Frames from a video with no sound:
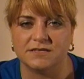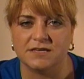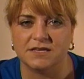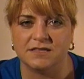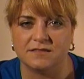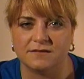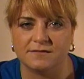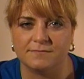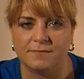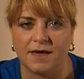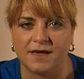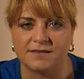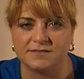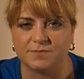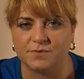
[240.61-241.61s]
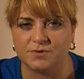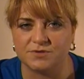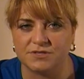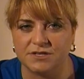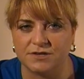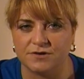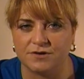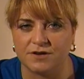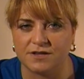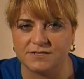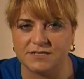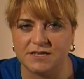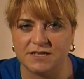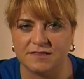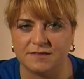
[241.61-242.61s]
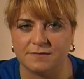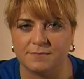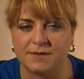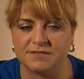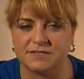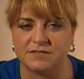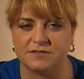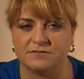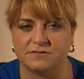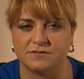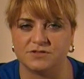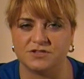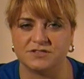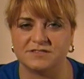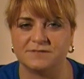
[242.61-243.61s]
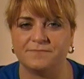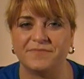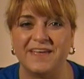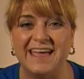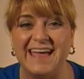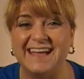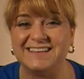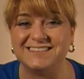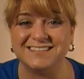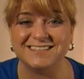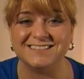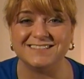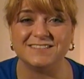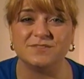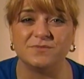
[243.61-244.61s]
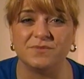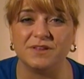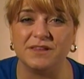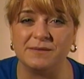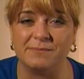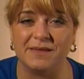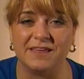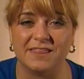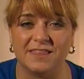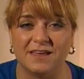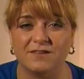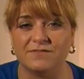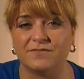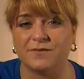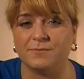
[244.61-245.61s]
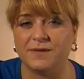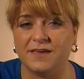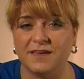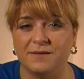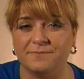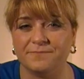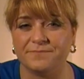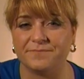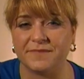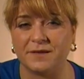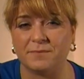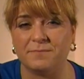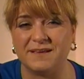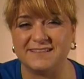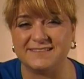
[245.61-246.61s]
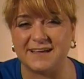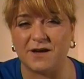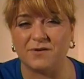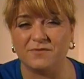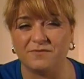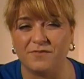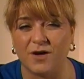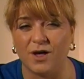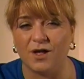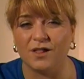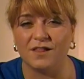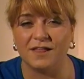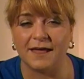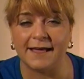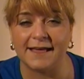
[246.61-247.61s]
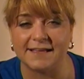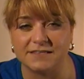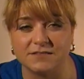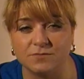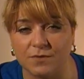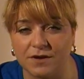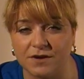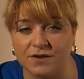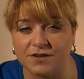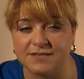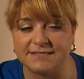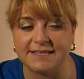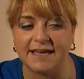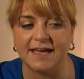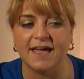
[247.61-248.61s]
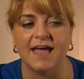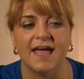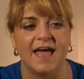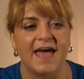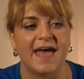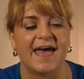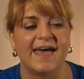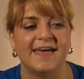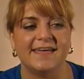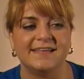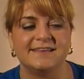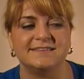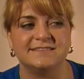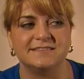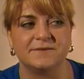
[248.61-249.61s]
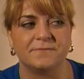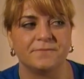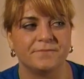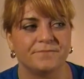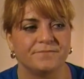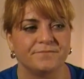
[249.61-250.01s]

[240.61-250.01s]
not to eat them as a protein or not to eat them as an indulgence. And cheese is a really big thing for me, like a big downfall, I guess one could say. And